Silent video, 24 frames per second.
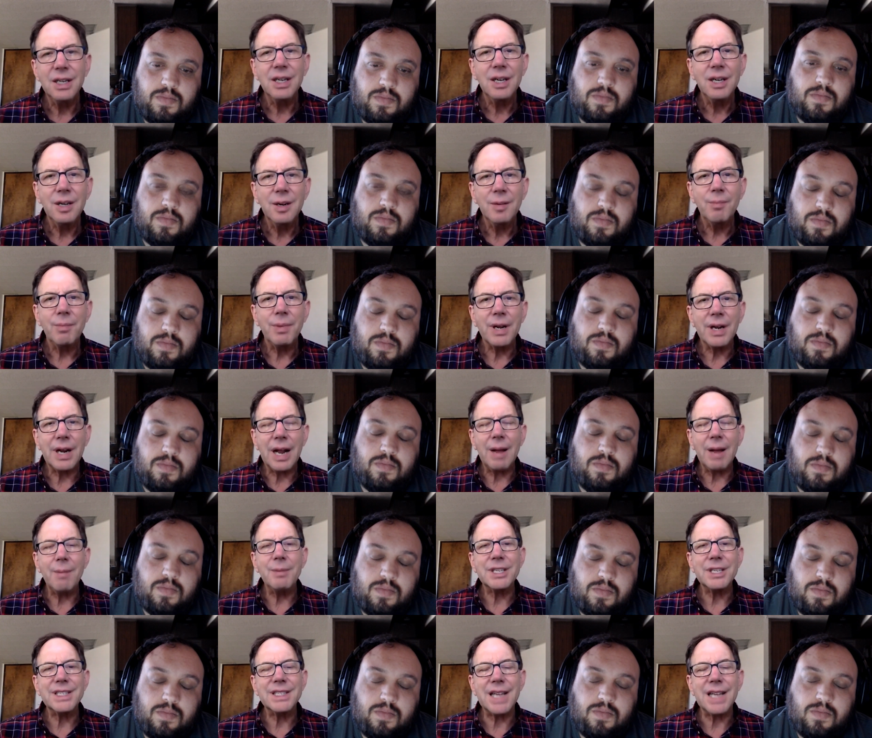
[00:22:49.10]
Speaker 1: But I'm
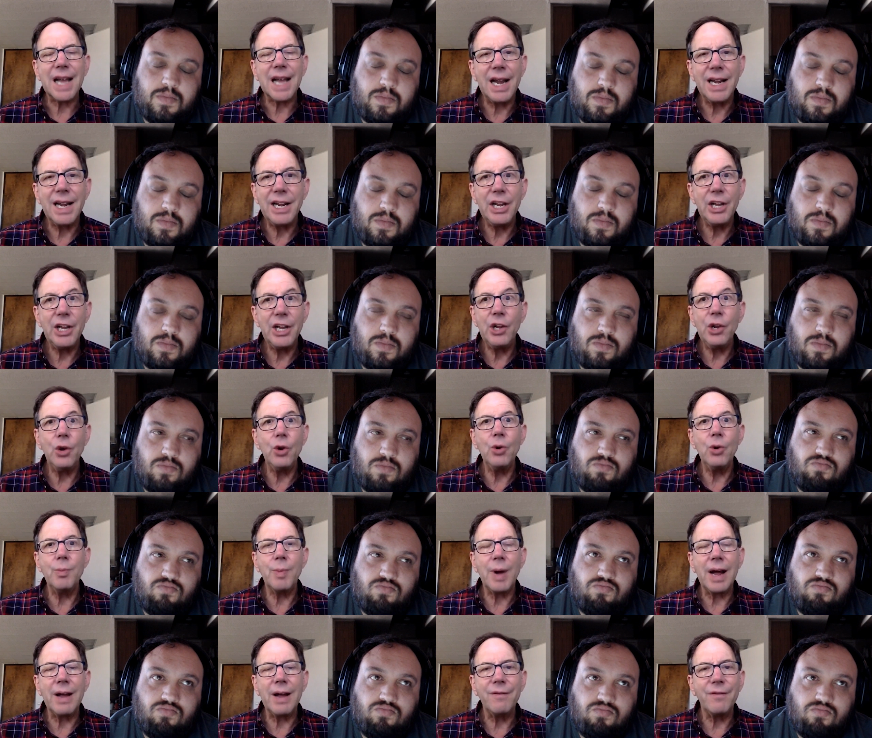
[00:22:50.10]
assigning you, my
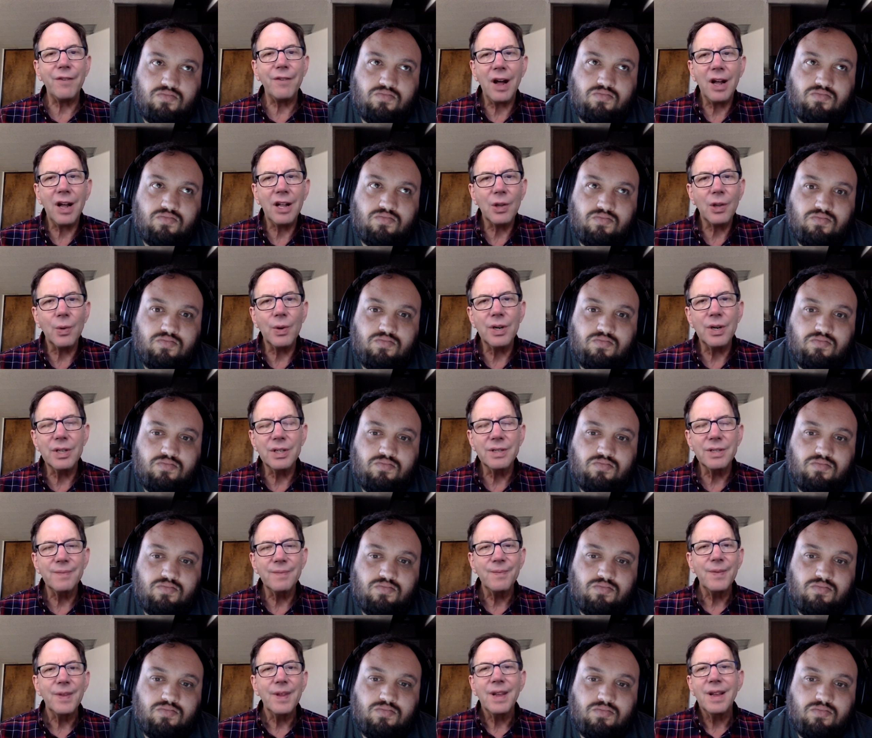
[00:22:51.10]
followers,
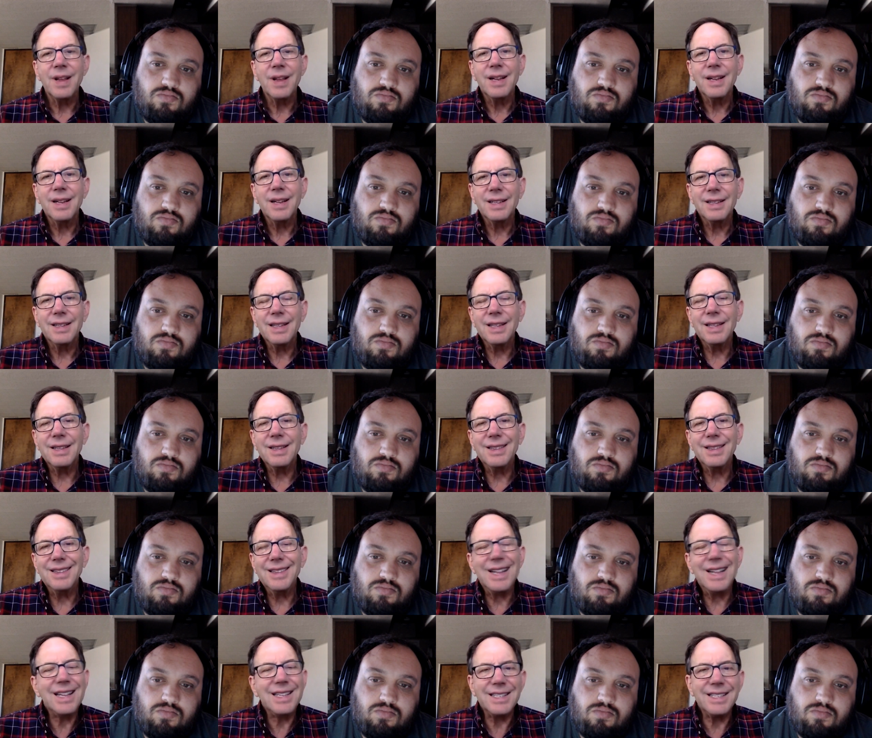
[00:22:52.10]
let's
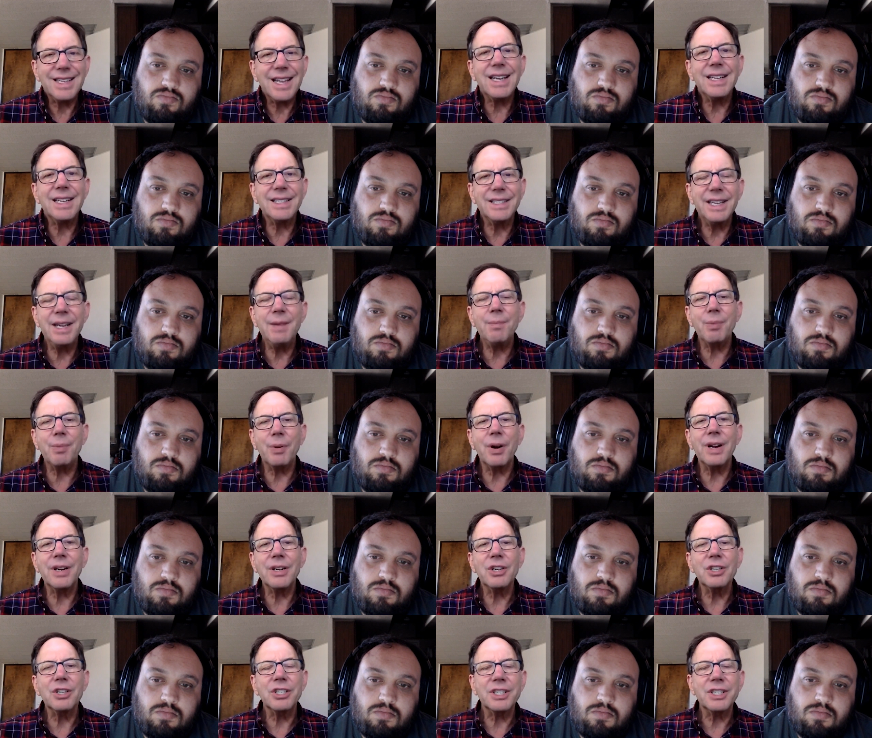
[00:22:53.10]
get a deeper
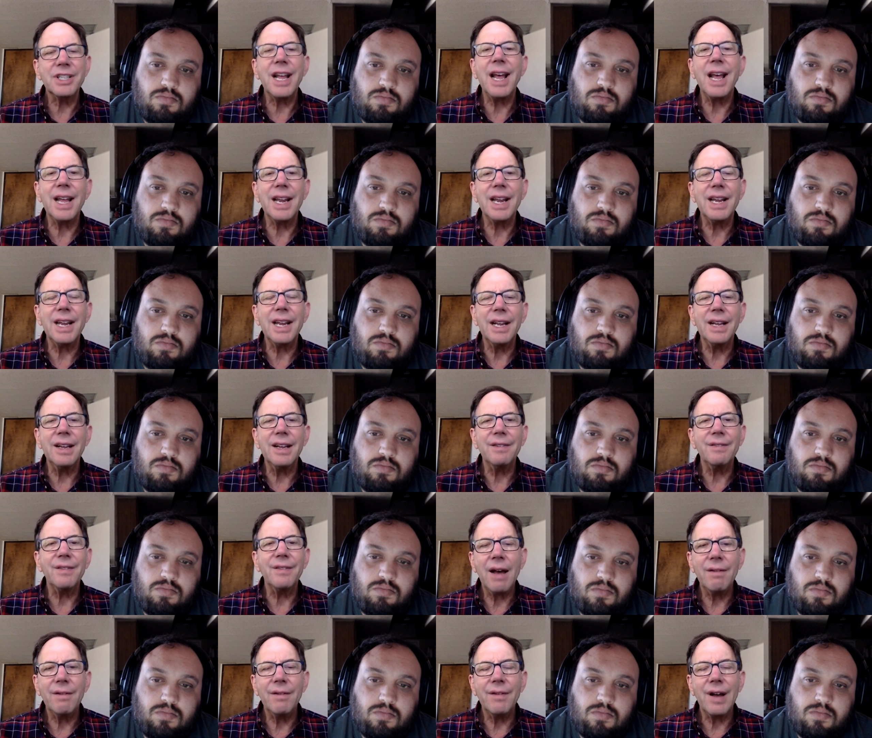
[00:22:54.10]
understanding
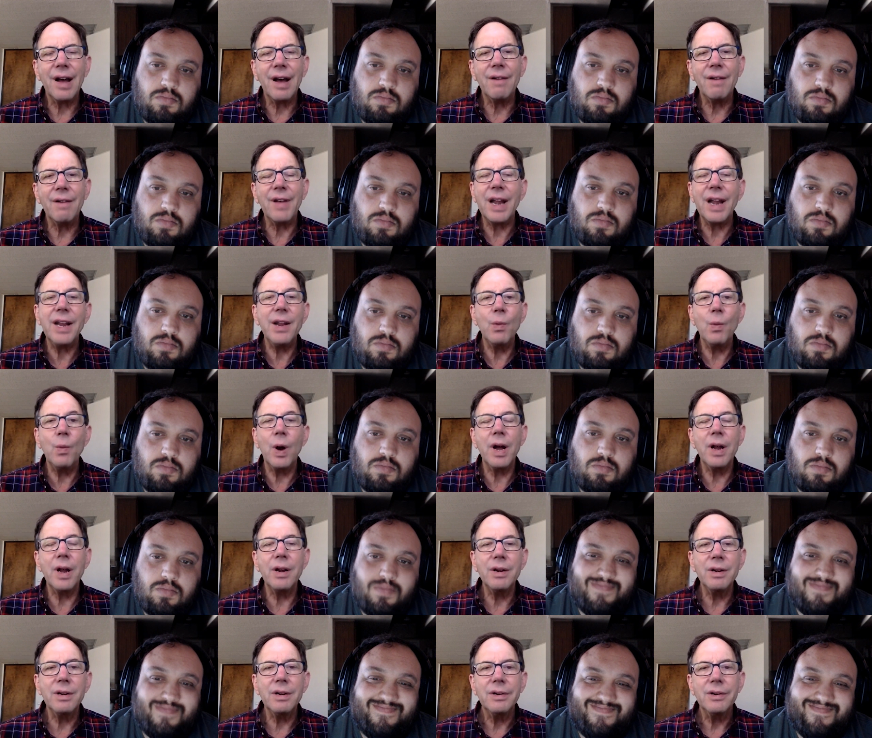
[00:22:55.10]
of, of anyone
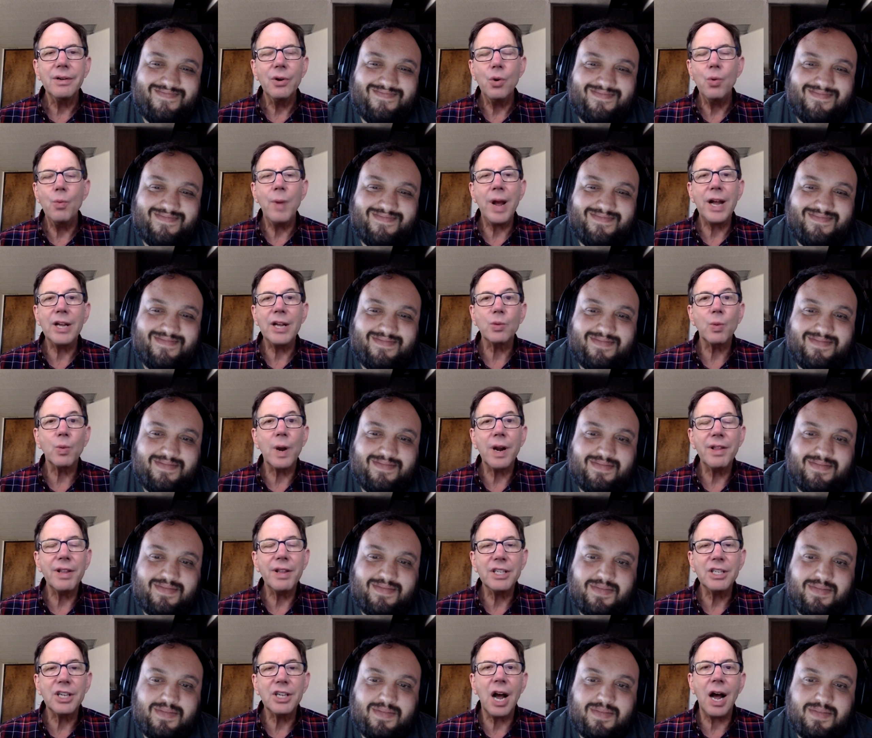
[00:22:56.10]
who makes one of these
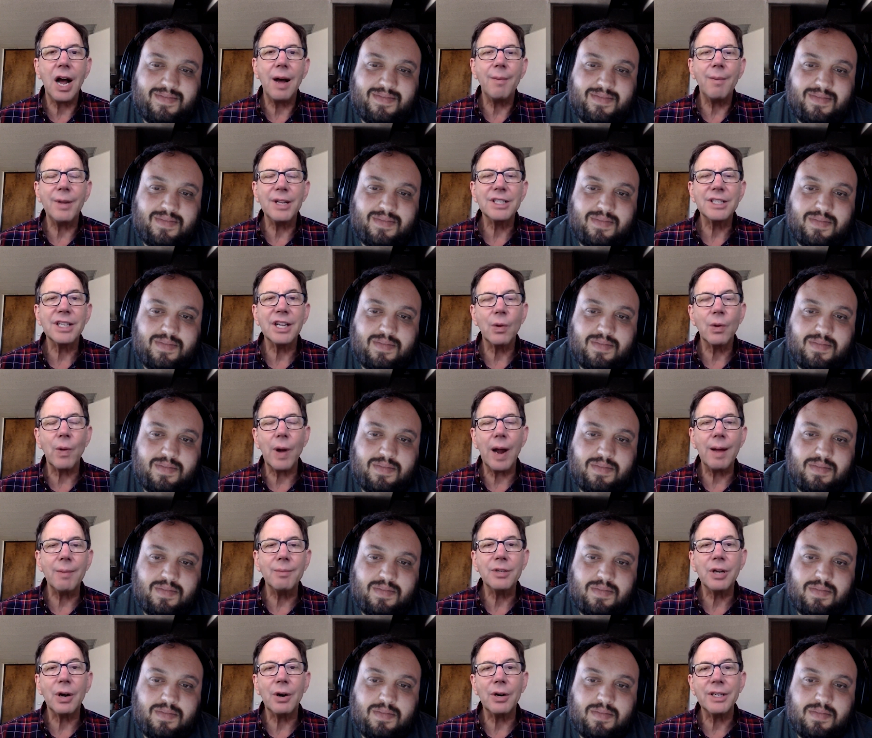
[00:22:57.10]
comments that grabs our
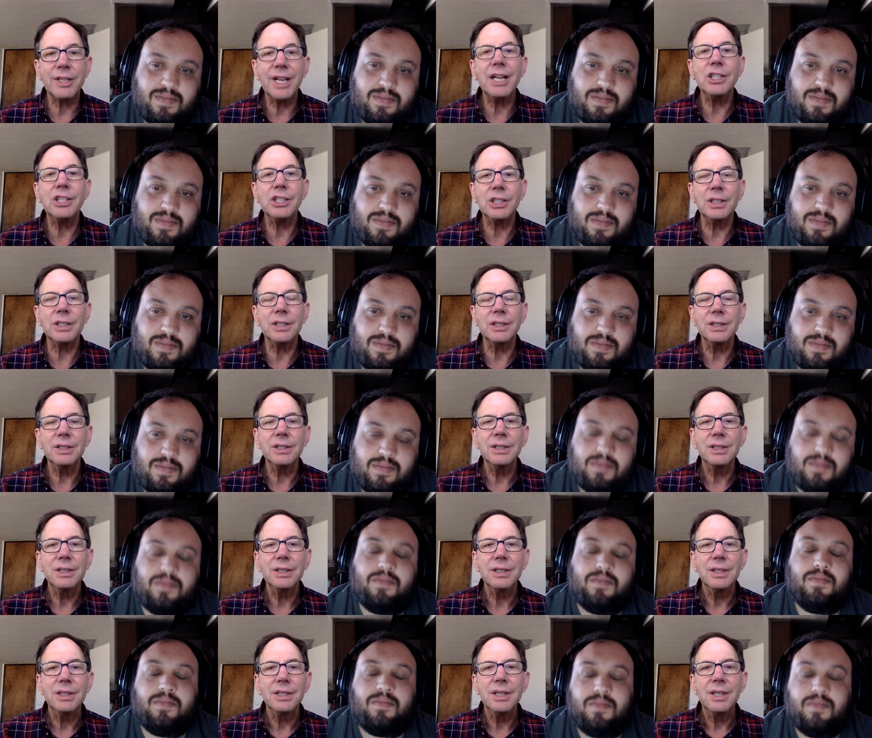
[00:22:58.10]
attention.
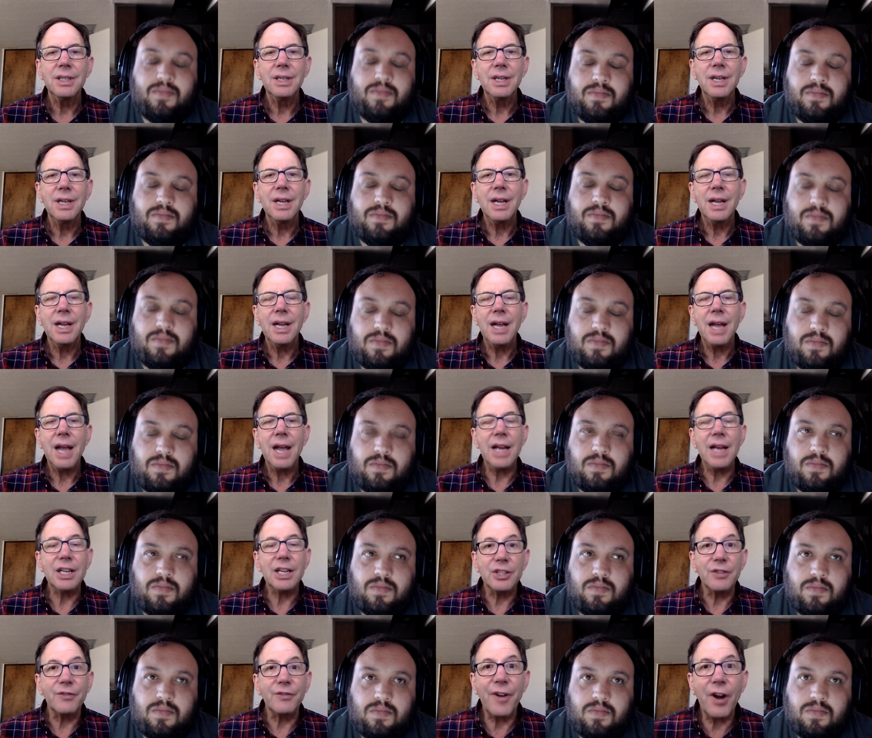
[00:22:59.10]
Mm. And it's
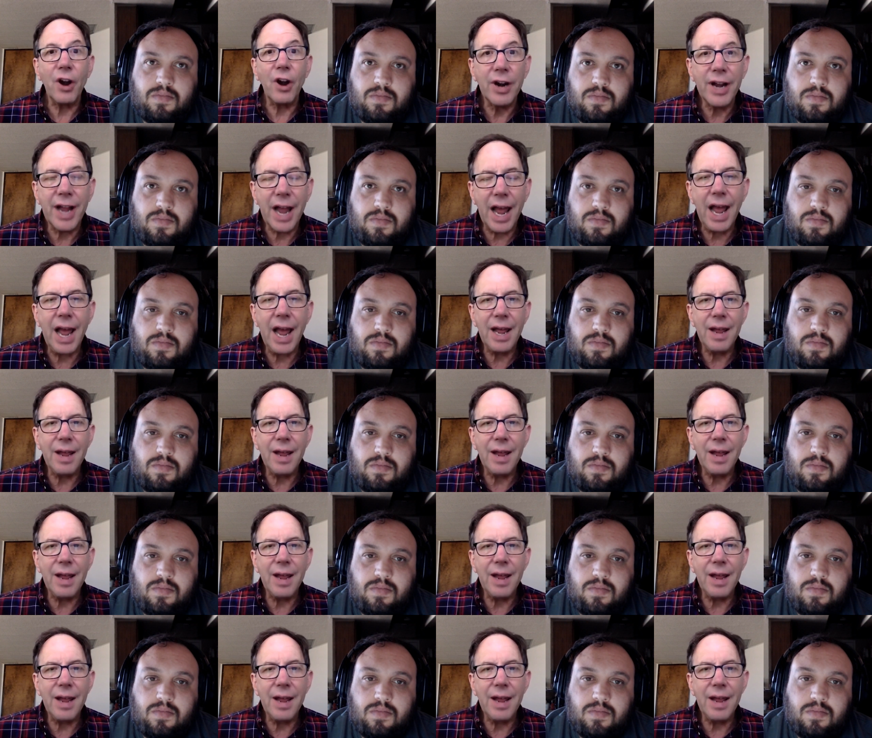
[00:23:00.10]
fair game